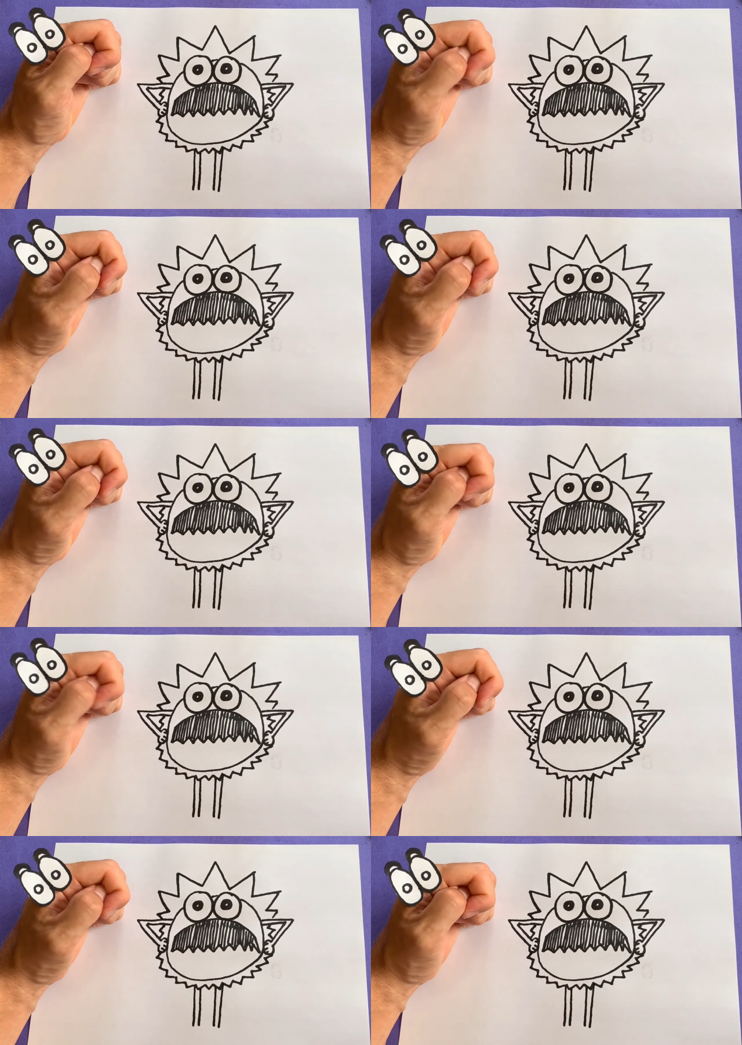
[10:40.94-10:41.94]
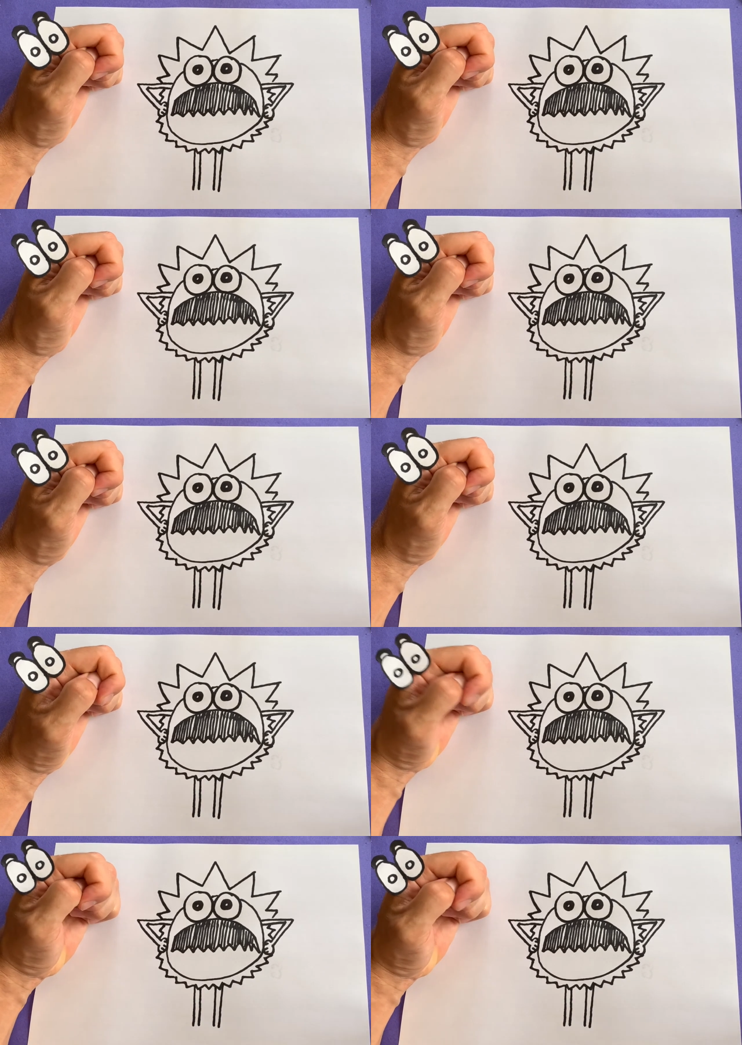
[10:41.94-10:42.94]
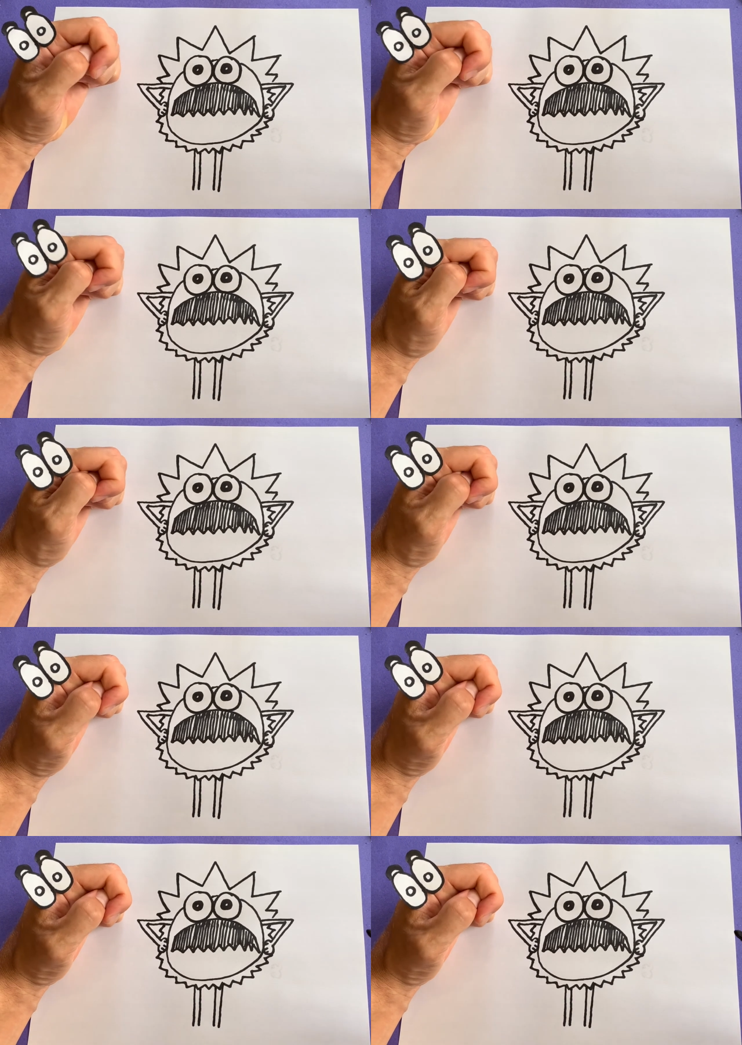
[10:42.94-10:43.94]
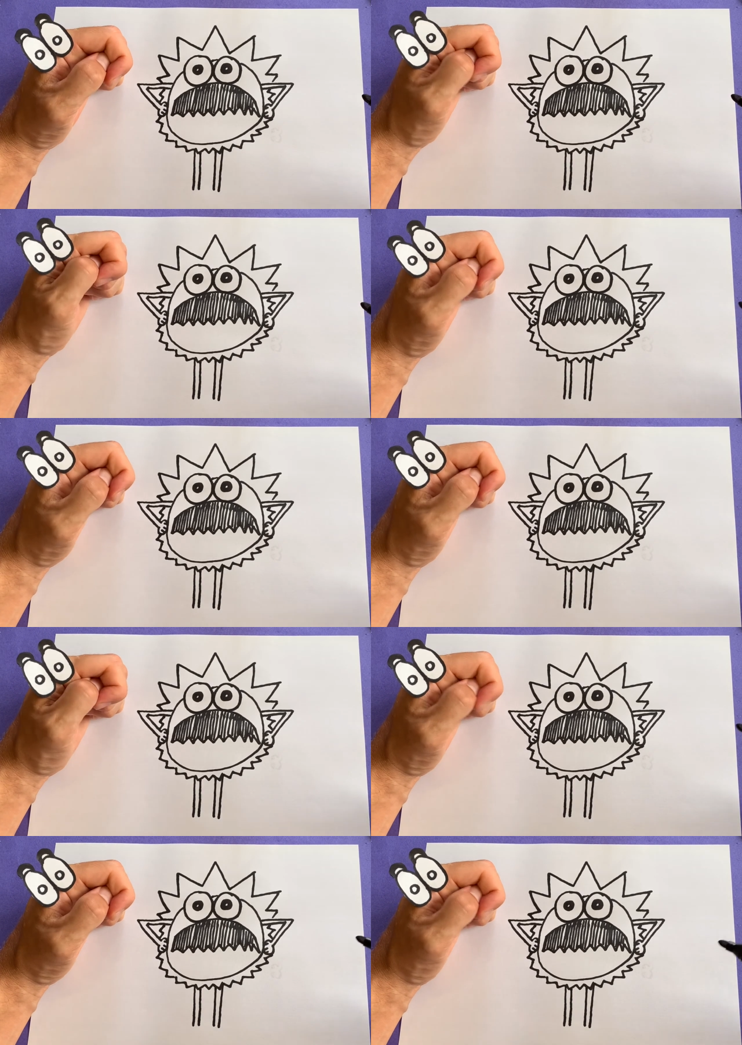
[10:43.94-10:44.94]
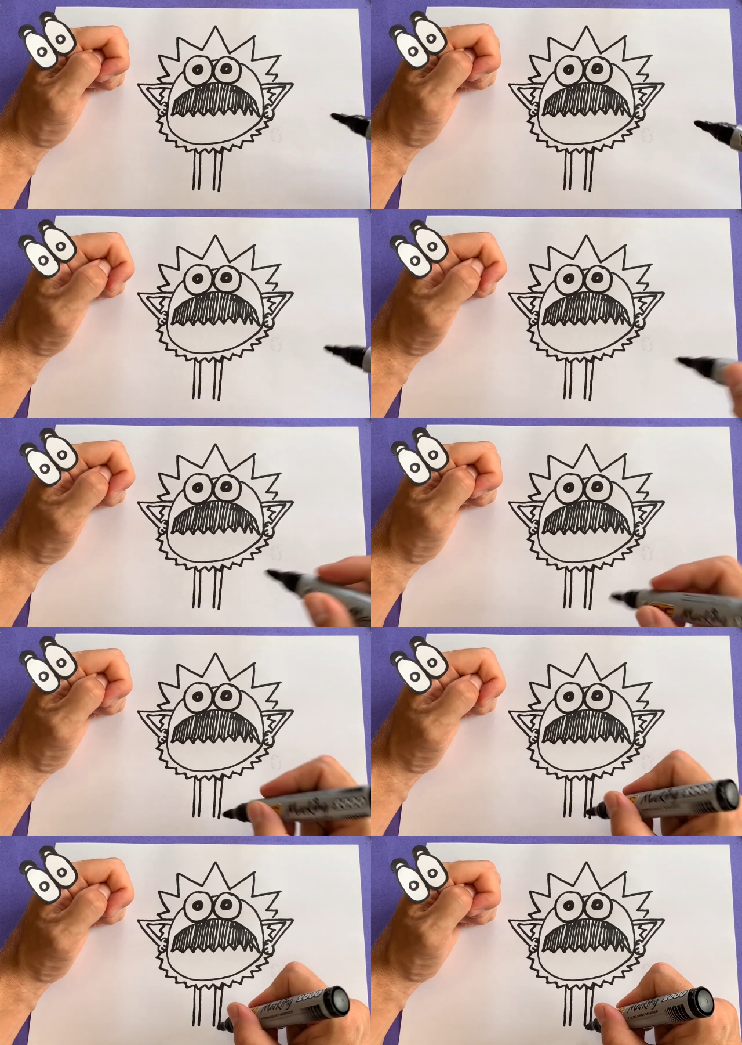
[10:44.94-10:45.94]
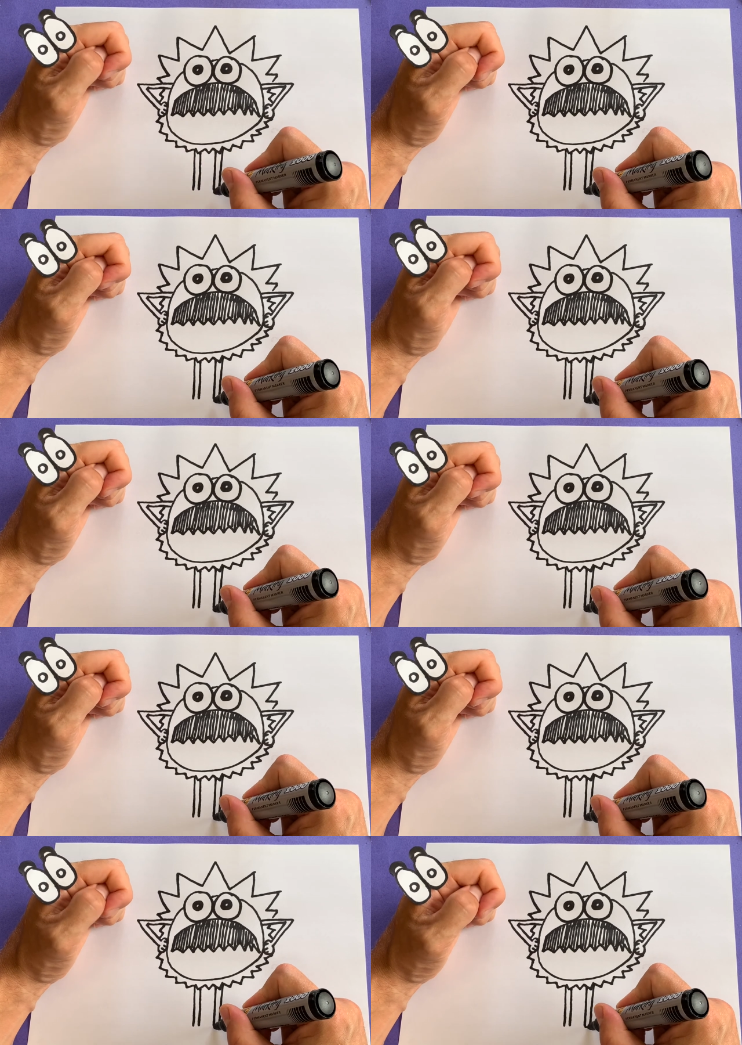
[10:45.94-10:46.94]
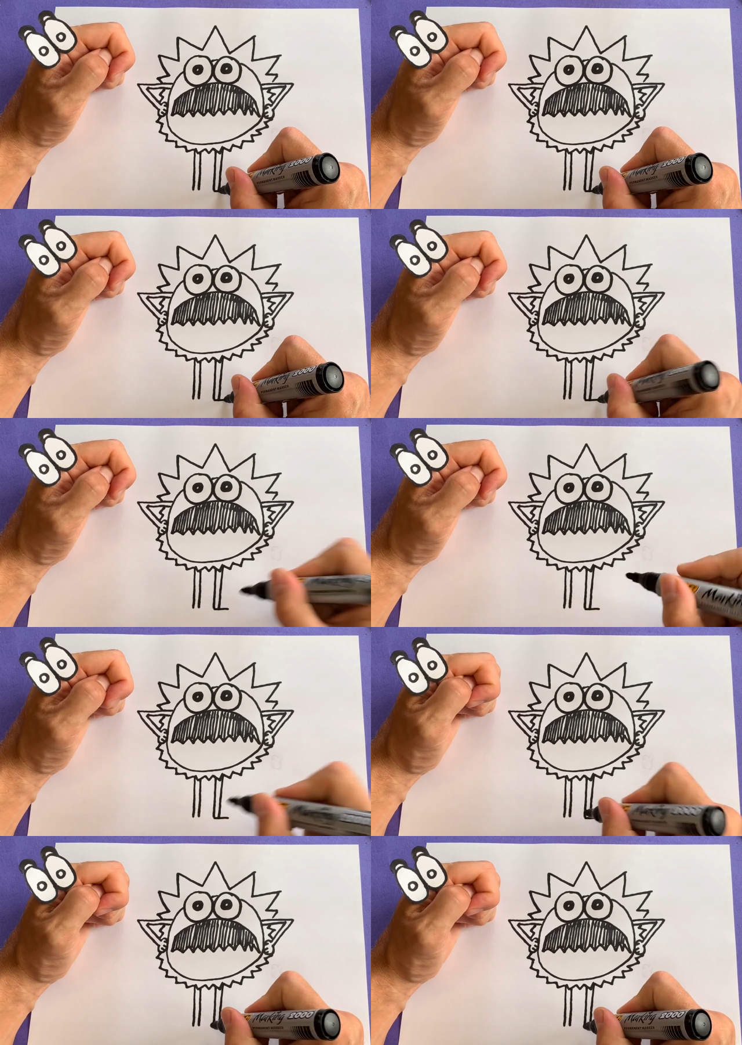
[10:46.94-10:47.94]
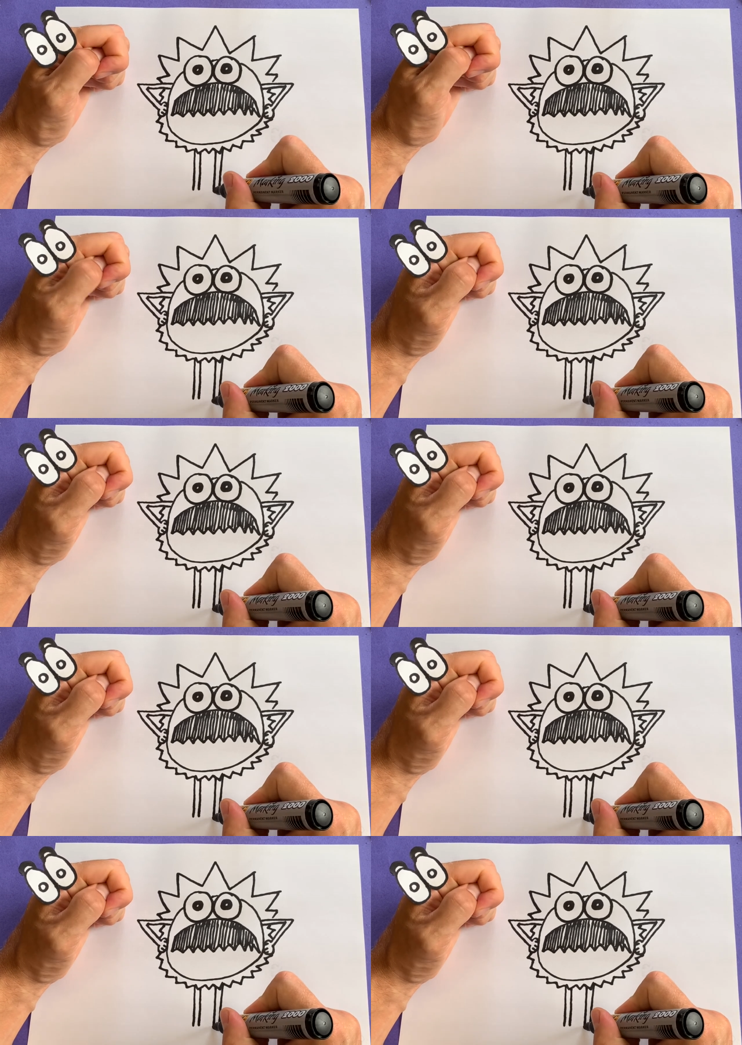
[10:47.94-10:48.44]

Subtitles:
Nobody's mouth can be seen.